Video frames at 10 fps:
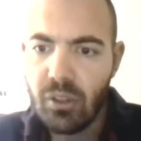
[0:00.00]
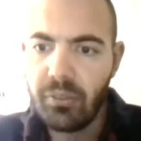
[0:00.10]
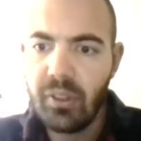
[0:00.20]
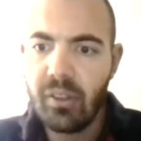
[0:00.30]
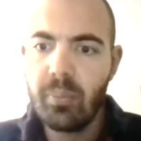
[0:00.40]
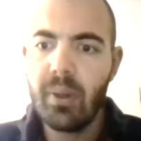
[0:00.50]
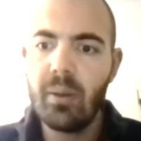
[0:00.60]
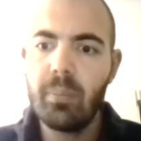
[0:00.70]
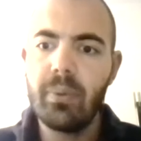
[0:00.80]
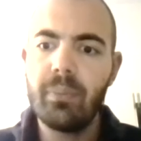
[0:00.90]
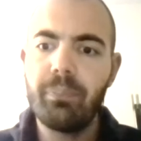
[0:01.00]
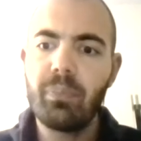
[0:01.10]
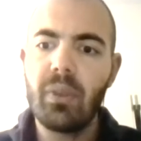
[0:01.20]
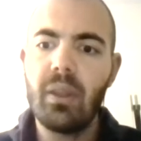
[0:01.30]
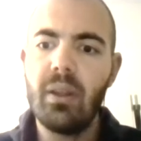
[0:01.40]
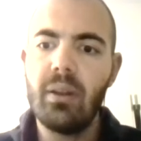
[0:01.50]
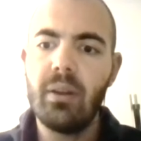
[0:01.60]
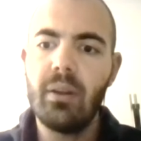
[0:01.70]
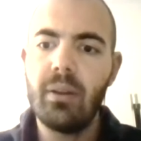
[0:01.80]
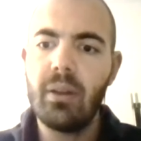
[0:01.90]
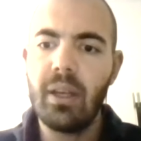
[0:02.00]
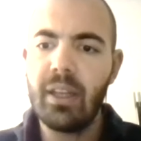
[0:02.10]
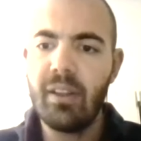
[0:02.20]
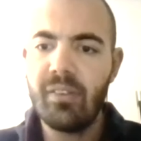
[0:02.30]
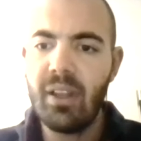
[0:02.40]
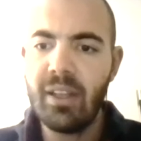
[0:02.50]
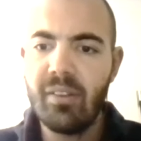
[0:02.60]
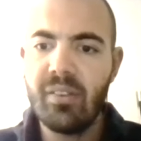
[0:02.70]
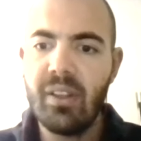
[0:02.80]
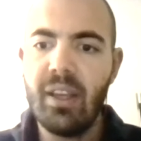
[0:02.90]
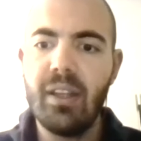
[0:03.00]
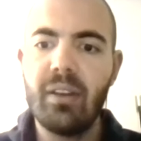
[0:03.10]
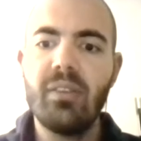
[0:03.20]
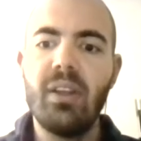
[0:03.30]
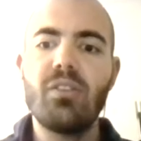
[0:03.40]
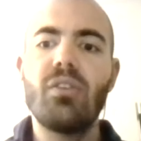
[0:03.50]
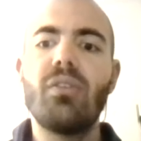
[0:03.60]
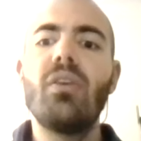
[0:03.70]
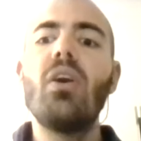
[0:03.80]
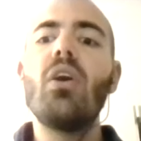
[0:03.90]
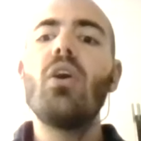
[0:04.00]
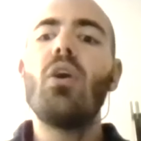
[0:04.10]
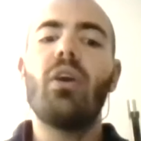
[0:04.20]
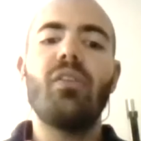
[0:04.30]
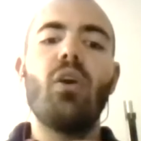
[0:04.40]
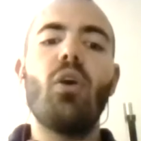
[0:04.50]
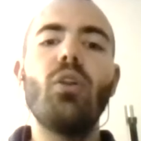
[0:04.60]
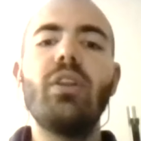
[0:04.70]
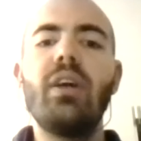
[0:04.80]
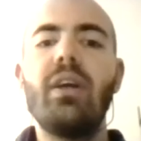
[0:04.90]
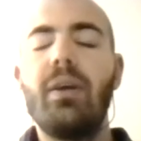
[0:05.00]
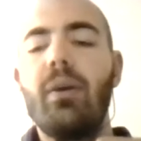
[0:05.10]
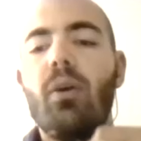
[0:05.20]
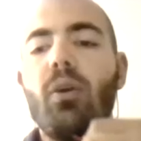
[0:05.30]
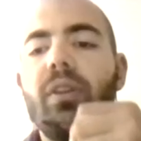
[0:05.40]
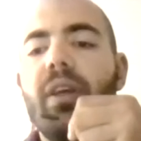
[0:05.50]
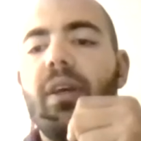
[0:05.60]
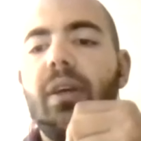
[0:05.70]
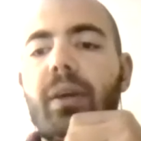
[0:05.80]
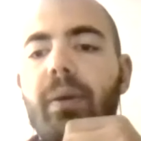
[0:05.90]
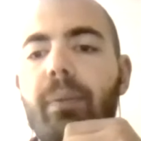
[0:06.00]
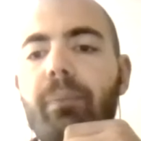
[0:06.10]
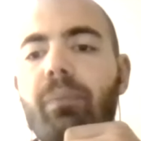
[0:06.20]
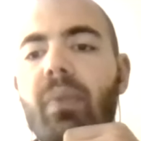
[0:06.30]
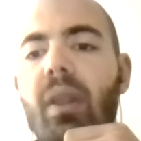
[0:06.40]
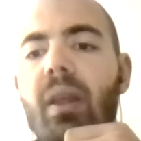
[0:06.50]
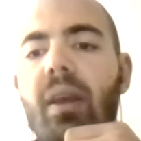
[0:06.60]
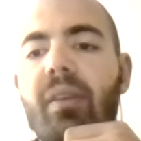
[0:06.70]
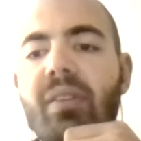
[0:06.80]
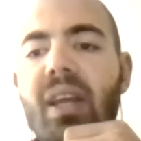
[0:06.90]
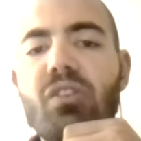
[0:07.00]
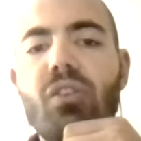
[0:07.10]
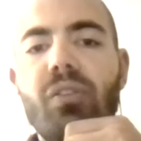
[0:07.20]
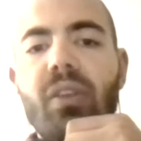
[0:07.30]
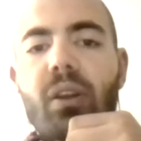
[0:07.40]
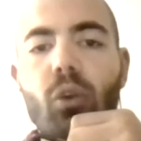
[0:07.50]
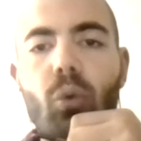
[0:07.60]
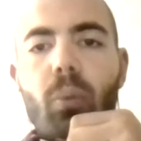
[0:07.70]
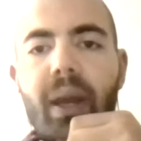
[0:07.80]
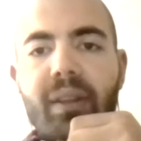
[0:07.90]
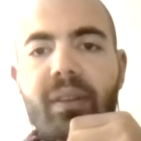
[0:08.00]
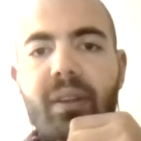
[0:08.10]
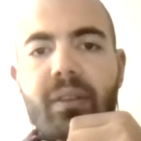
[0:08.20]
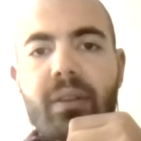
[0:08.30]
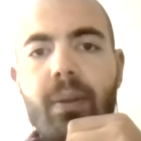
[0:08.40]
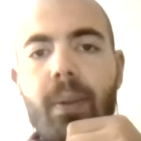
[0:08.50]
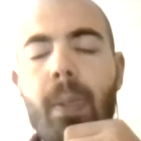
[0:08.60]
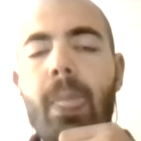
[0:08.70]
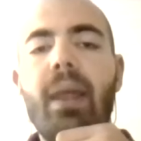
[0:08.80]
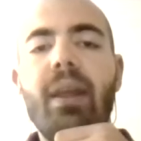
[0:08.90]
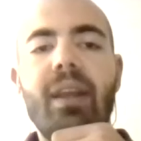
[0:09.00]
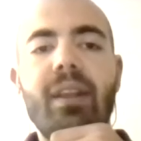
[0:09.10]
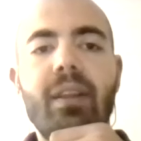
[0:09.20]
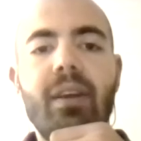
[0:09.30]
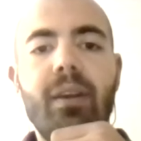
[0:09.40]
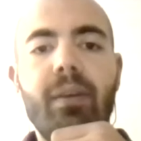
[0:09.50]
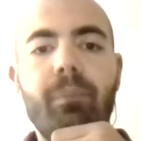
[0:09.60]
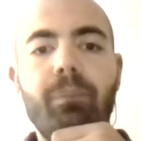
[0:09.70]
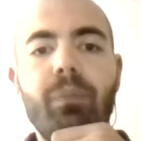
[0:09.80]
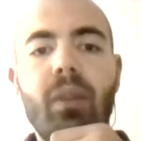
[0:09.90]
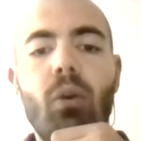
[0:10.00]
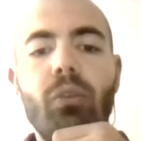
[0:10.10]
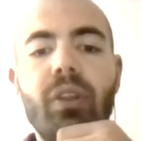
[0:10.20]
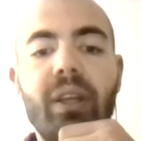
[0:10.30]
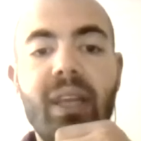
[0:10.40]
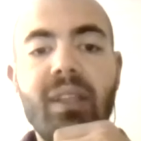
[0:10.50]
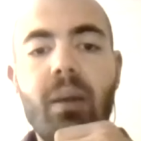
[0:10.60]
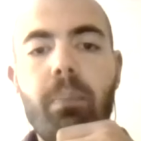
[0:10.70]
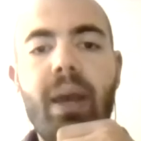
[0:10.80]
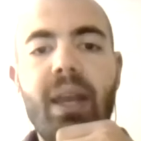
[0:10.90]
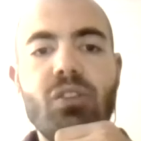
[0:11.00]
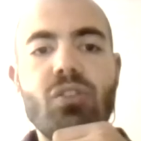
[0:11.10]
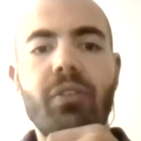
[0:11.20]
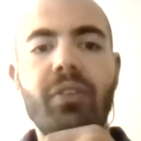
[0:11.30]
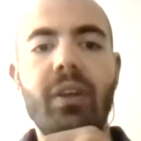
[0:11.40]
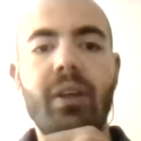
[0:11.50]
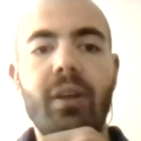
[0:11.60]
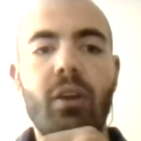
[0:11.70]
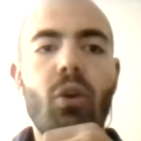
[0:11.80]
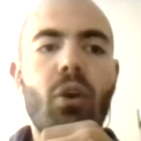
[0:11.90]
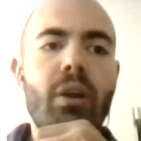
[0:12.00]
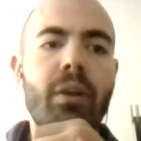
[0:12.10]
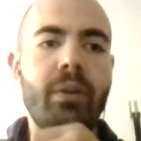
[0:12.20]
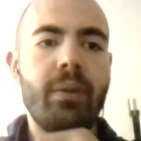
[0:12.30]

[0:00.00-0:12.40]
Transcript: of these PULP, I guess, ISA extensions? Okay, so all the extensions are documented in on the GitHub page of the core.